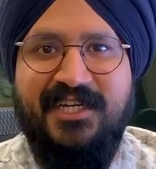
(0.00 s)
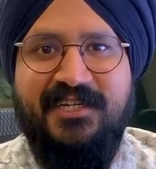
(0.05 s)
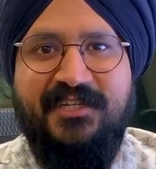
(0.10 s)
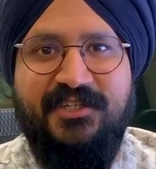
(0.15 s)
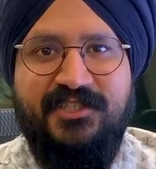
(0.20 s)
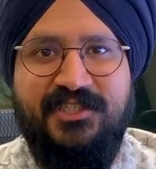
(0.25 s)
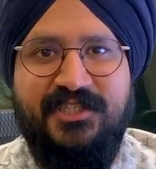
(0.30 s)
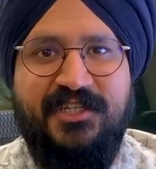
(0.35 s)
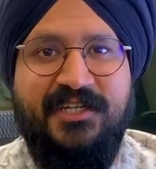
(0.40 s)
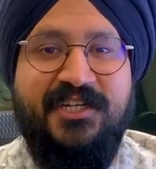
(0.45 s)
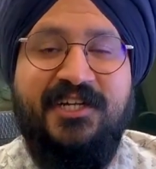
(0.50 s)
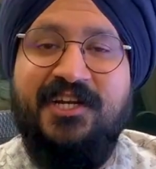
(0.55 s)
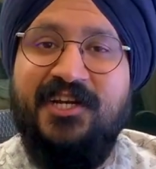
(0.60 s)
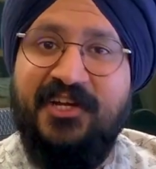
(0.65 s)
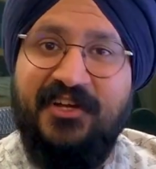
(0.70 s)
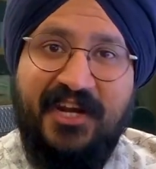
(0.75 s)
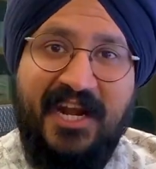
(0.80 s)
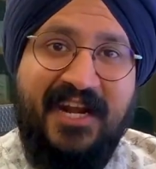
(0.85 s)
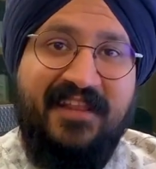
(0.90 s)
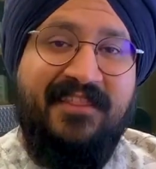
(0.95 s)
integer
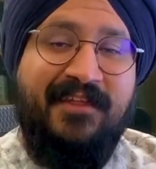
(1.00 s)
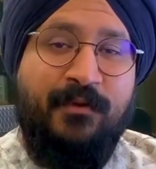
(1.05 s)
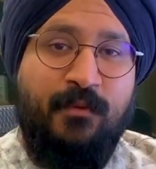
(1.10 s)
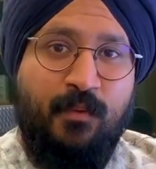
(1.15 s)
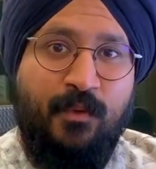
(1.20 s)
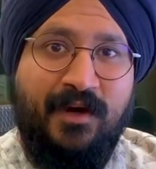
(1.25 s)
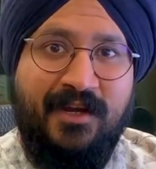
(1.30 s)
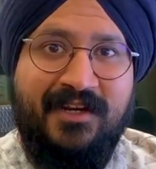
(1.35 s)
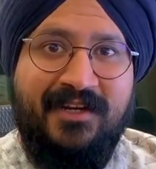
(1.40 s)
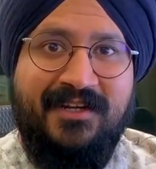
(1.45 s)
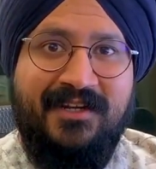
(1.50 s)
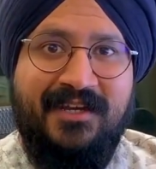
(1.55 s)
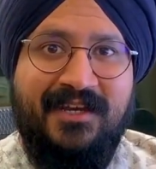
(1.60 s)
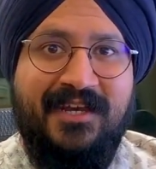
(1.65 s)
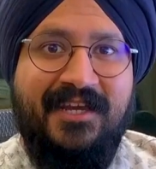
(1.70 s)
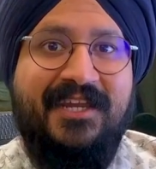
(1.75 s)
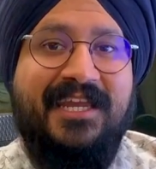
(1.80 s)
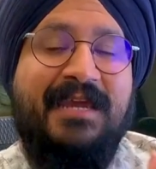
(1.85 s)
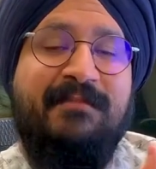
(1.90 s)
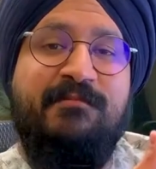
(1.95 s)
greater than 1
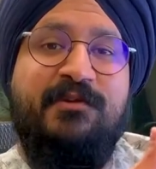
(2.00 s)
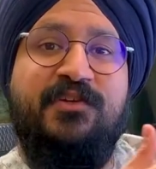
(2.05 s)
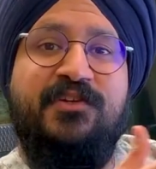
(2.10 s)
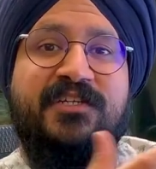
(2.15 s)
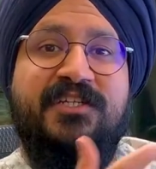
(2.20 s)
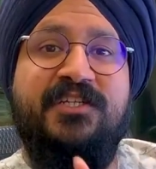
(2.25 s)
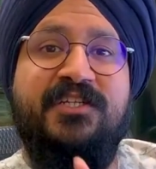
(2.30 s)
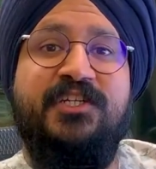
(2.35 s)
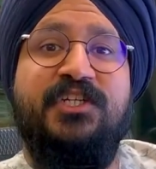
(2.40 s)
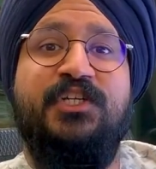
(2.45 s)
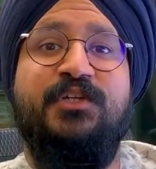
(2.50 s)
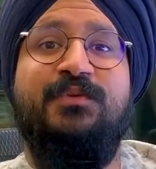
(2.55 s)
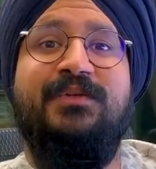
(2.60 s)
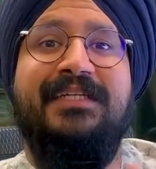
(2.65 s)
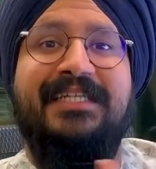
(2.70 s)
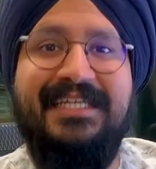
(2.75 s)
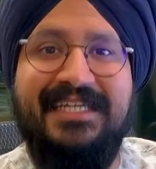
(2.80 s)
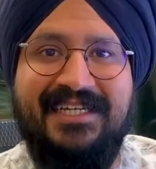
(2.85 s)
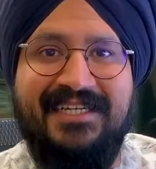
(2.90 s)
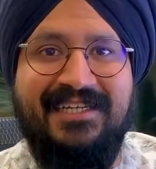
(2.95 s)
can be written
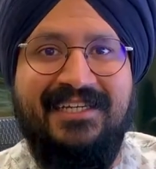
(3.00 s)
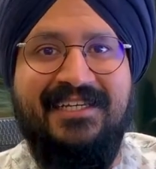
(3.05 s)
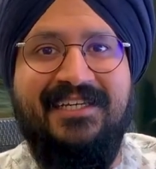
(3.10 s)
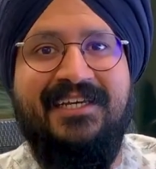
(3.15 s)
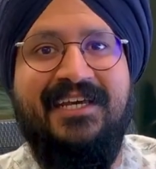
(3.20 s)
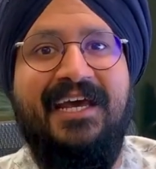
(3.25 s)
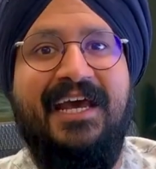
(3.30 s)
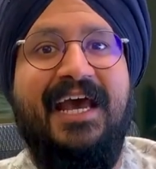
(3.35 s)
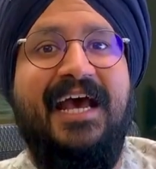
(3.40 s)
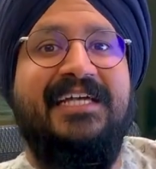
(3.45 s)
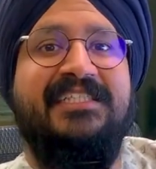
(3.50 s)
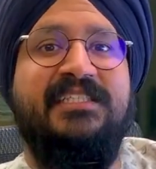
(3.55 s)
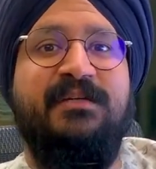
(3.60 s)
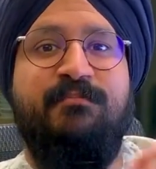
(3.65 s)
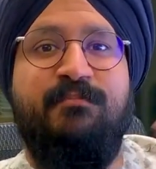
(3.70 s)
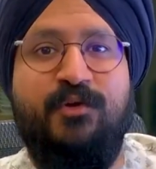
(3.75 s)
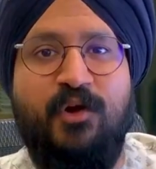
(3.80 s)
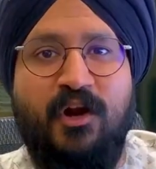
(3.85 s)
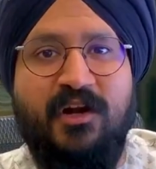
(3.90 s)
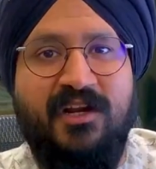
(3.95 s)
uniquely as a
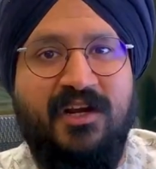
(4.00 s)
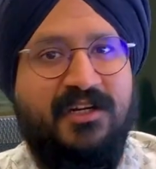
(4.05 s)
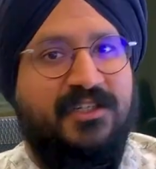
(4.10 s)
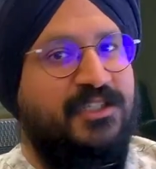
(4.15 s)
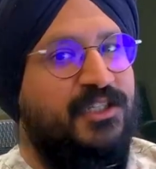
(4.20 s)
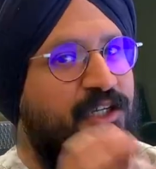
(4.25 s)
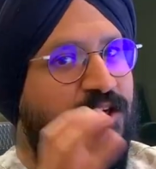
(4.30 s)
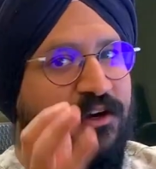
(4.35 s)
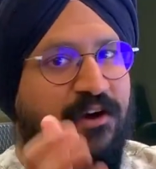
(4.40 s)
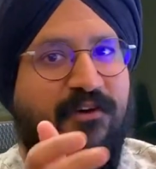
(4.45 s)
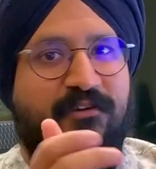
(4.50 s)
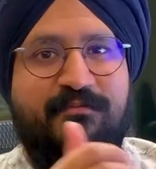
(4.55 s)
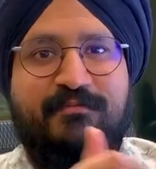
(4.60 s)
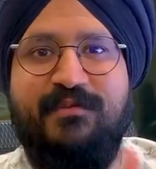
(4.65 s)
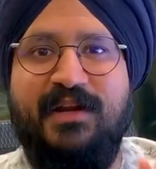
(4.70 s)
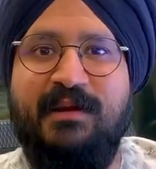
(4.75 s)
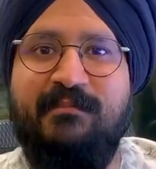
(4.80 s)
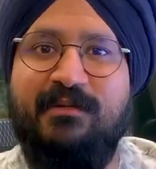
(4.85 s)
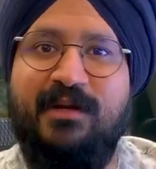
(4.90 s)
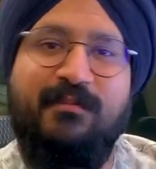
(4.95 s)
product of
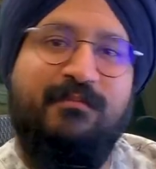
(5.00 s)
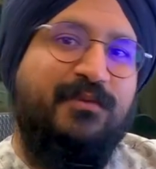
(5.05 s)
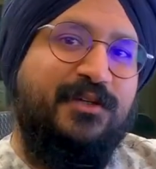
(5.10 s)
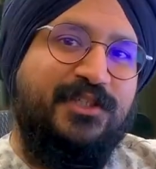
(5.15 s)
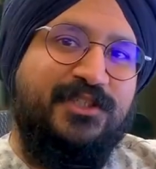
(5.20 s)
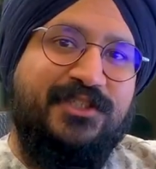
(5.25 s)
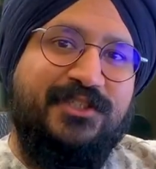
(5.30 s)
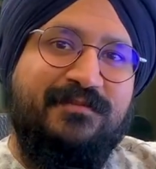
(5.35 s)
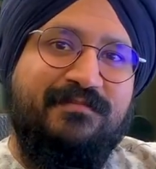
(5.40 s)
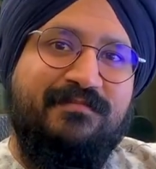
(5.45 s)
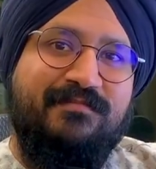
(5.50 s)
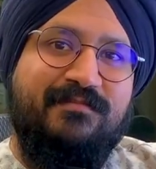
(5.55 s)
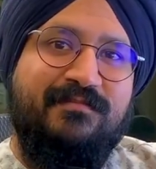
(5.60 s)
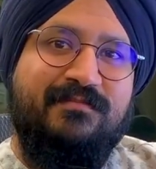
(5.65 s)
prime numbers.